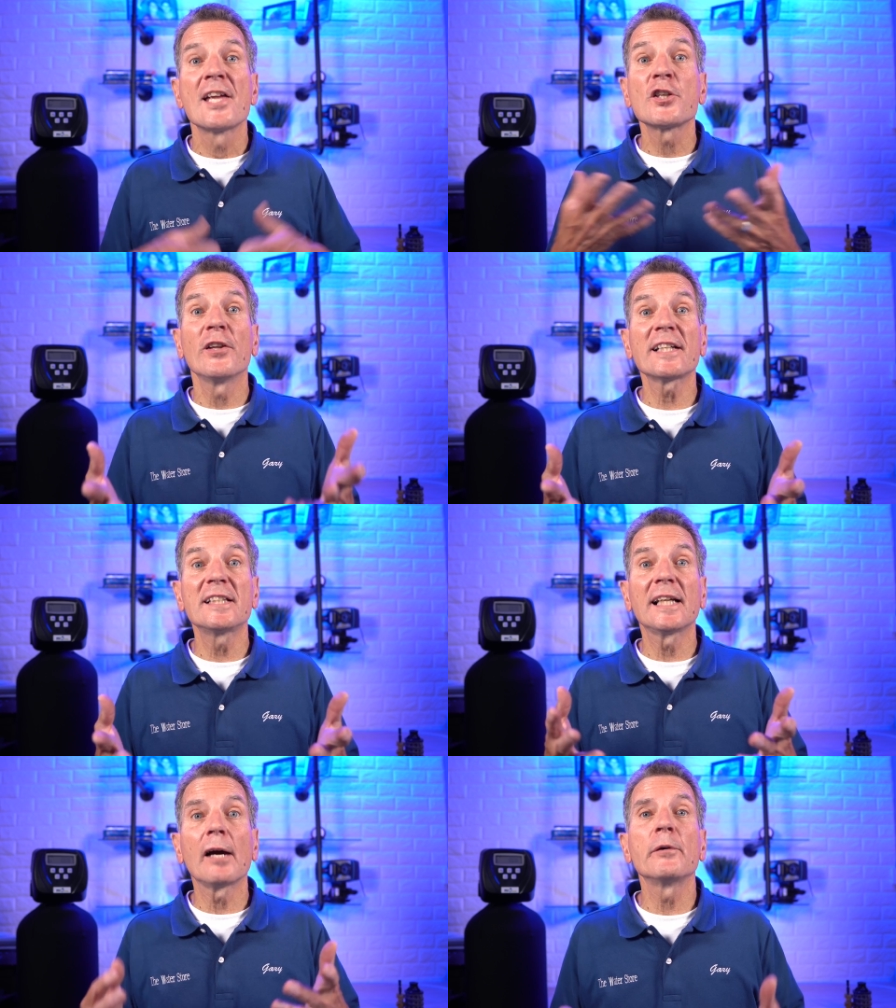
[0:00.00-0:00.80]
So the next
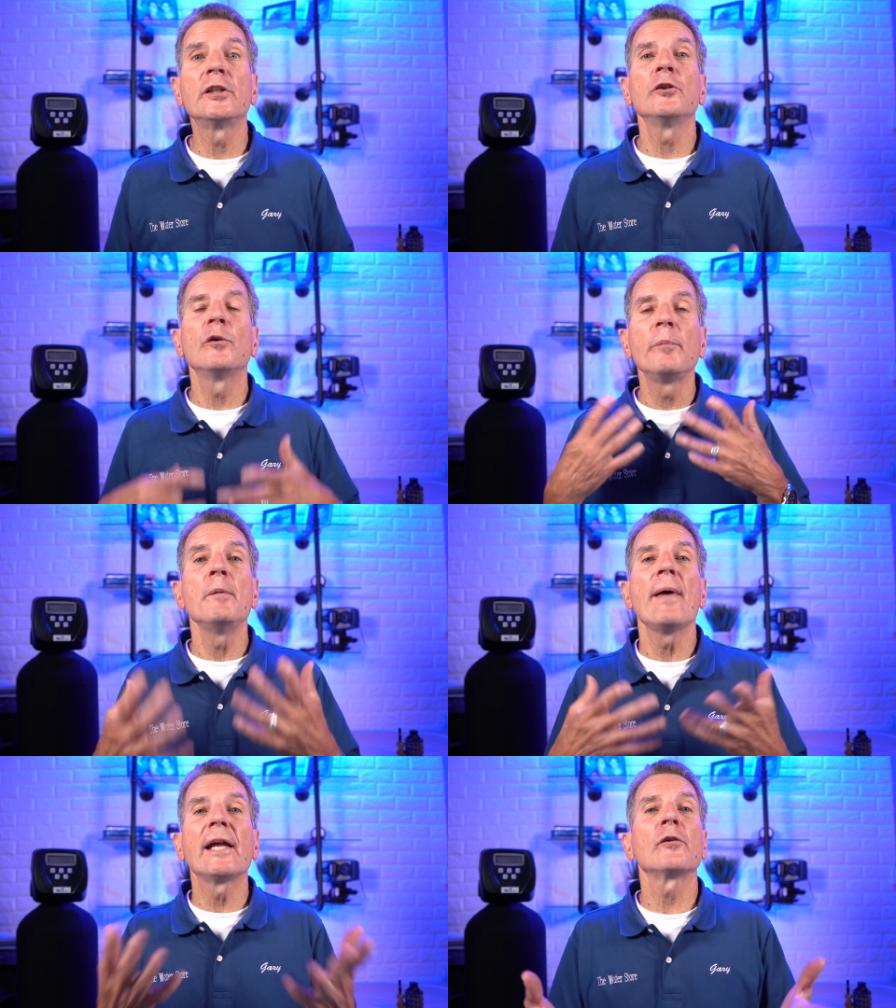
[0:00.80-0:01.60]
thing I would do would
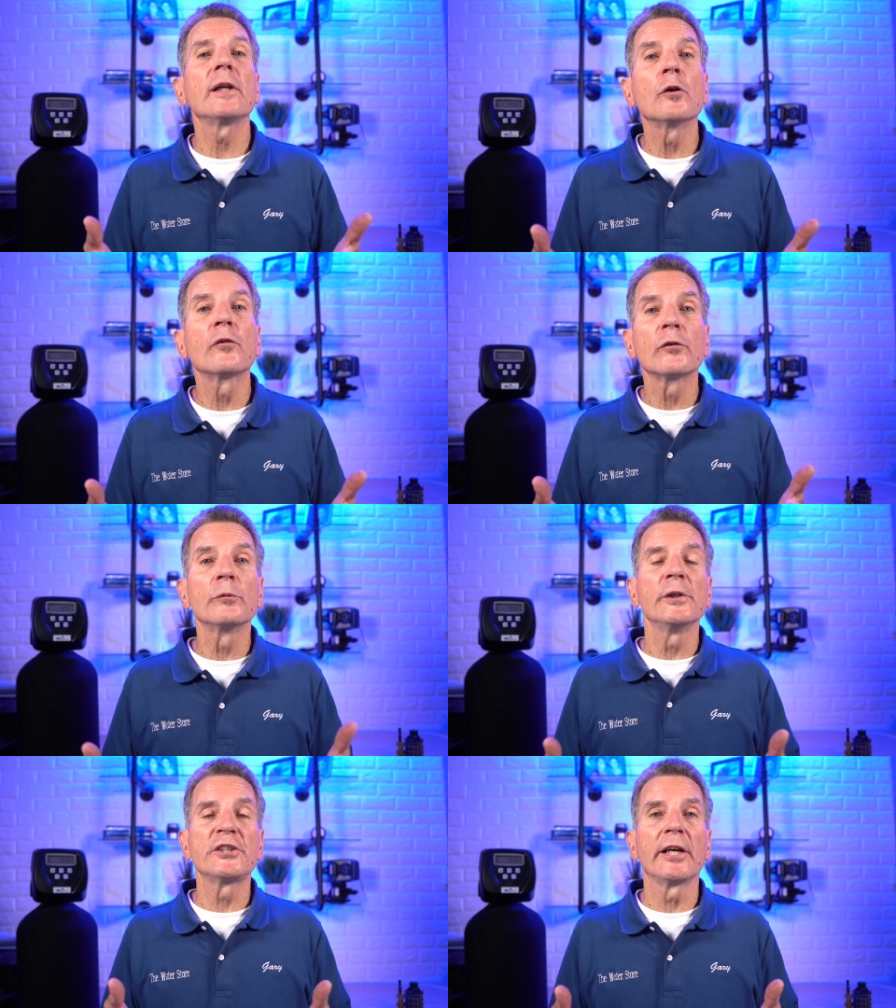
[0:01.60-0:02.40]
be manually go through
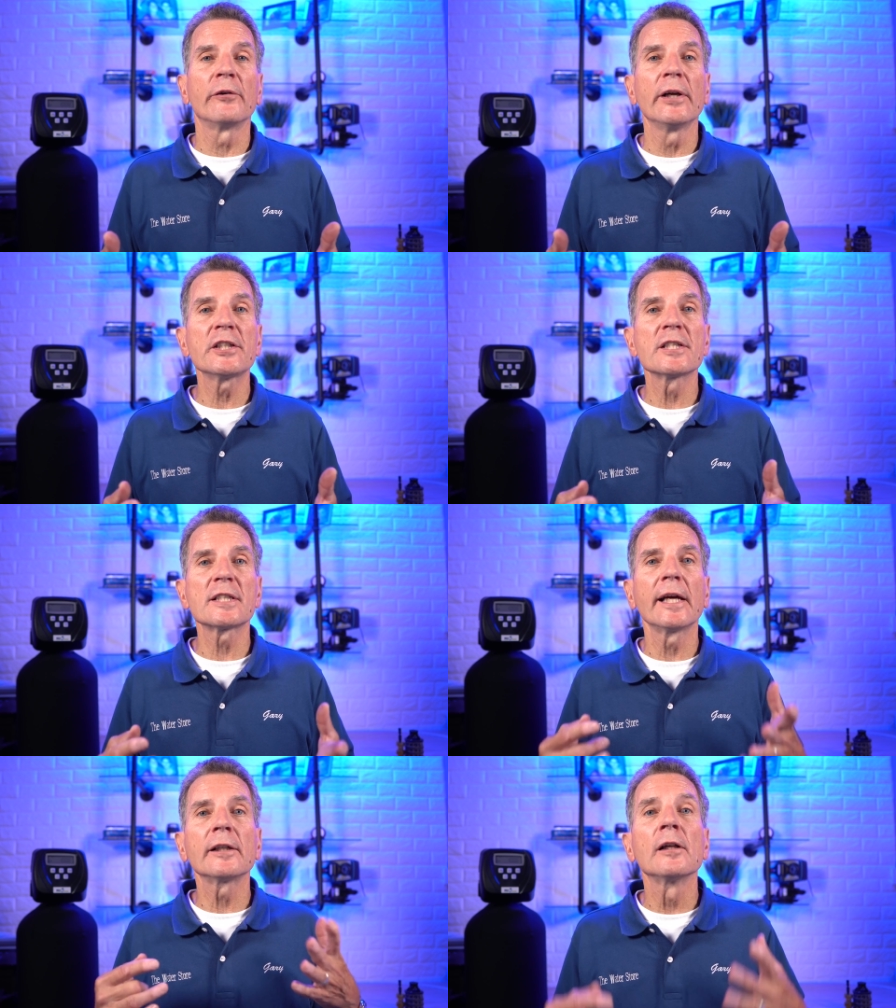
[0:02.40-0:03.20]
a regeneration
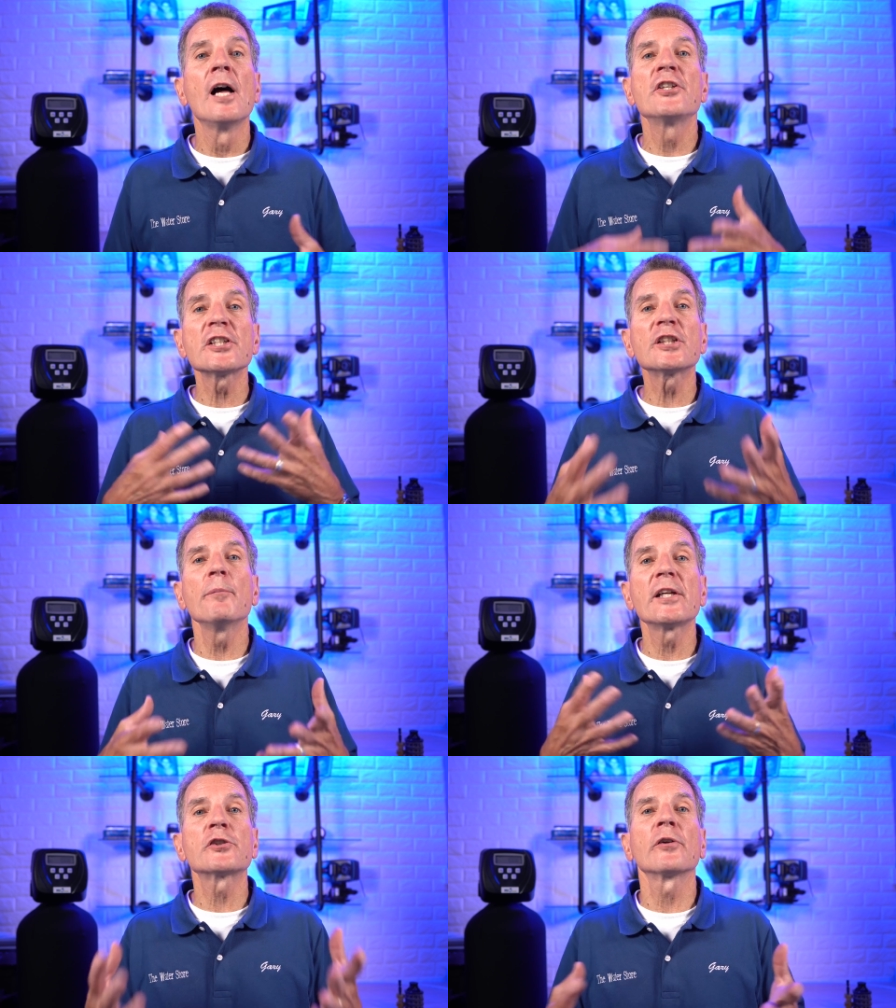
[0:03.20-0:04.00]
cycle just to
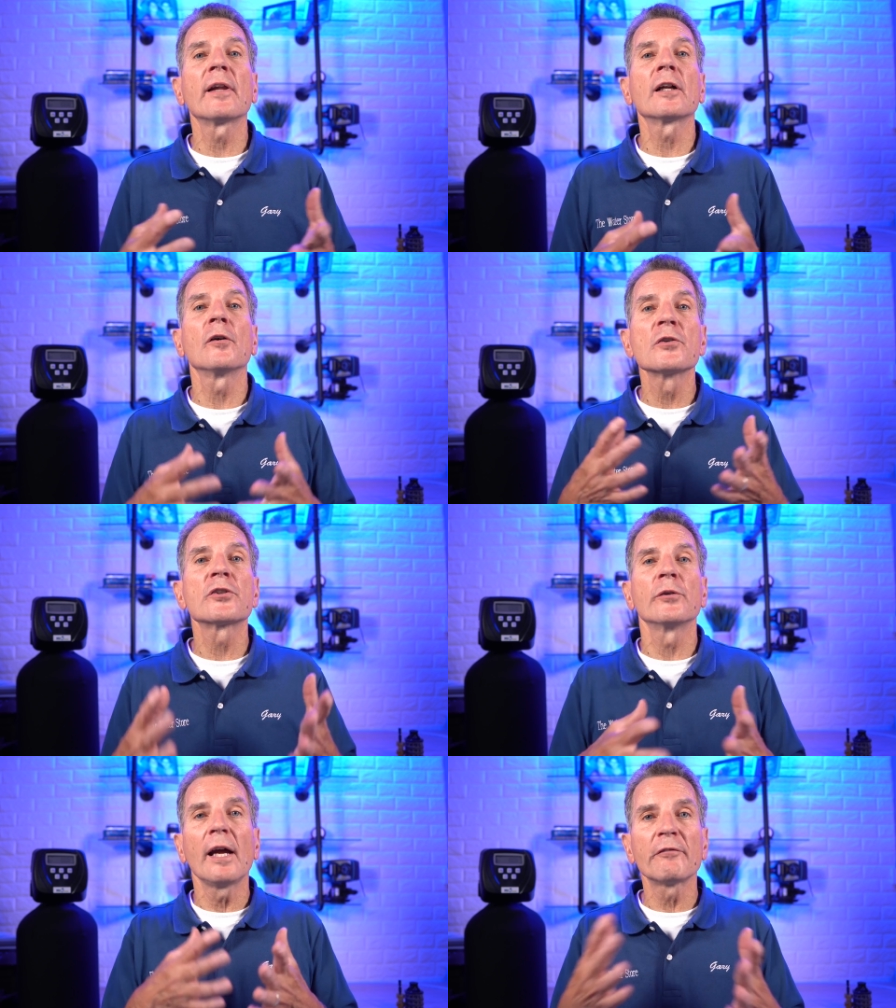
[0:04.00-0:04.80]
make sure that it goes
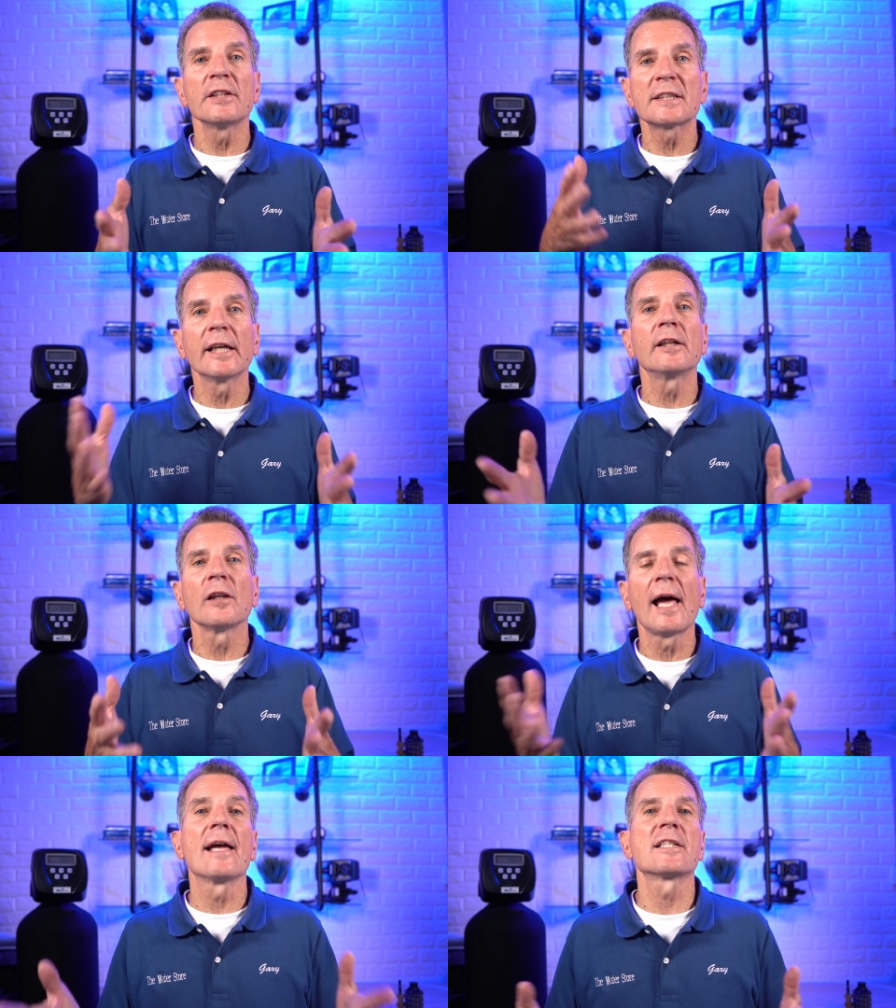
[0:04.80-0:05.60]
through every
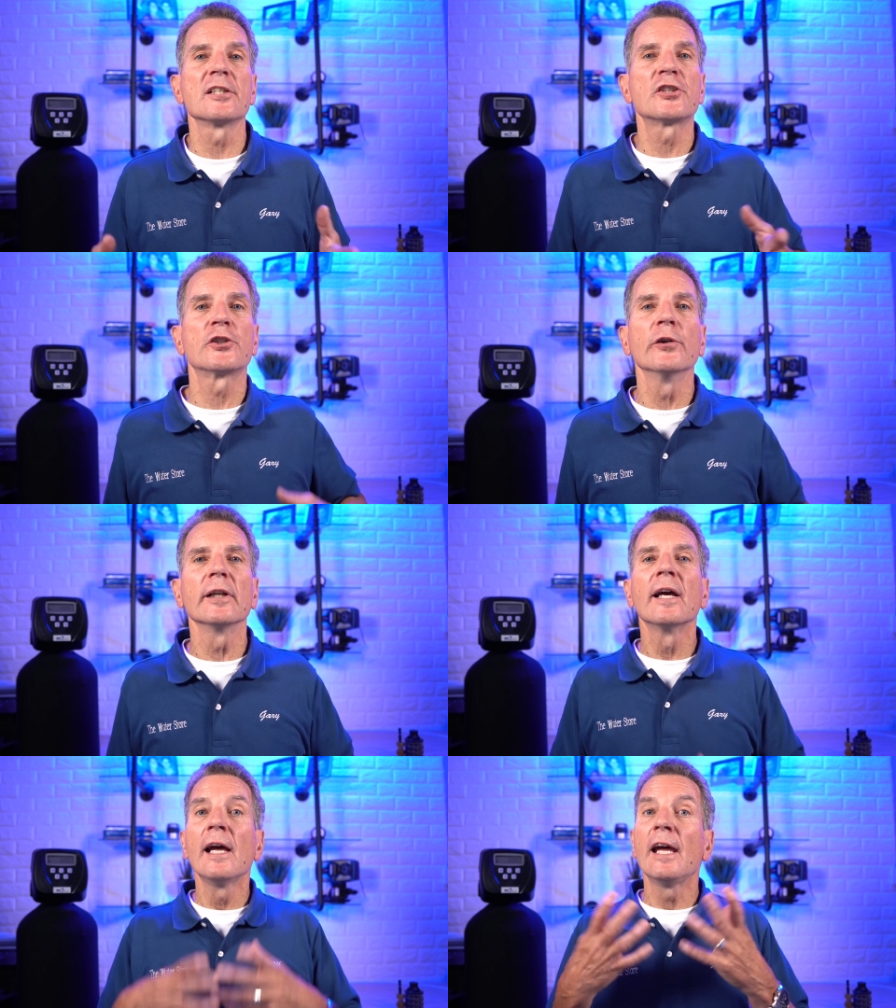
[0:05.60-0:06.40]
cycle as it should.